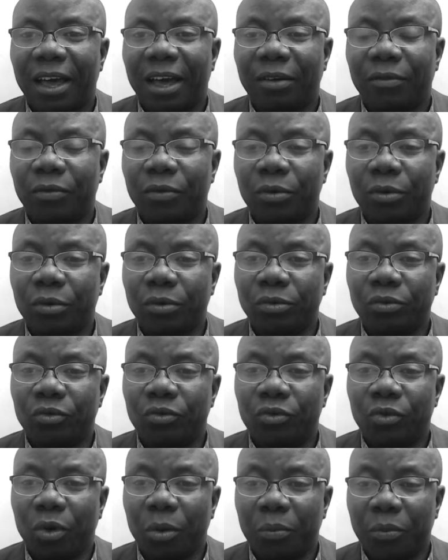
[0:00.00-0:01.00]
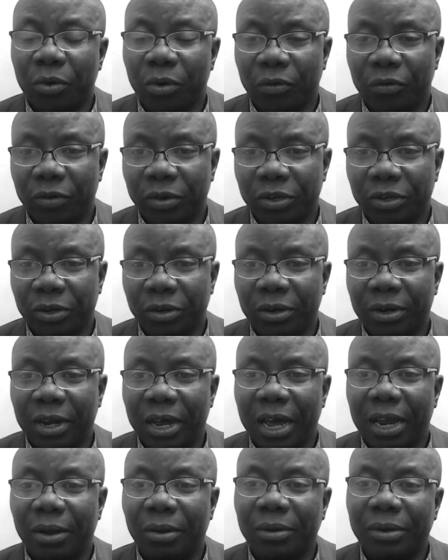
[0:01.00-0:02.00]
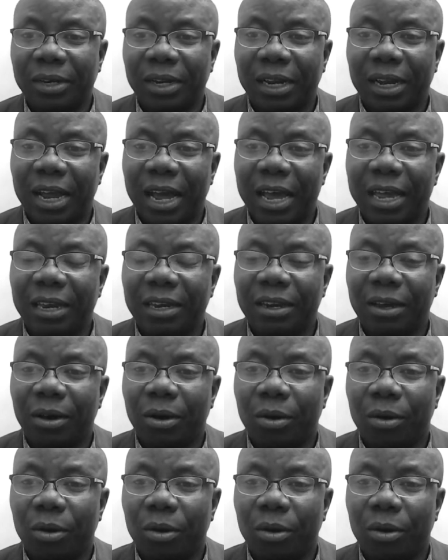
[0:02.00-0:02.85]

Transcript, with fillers: Have you dropped your vision along the line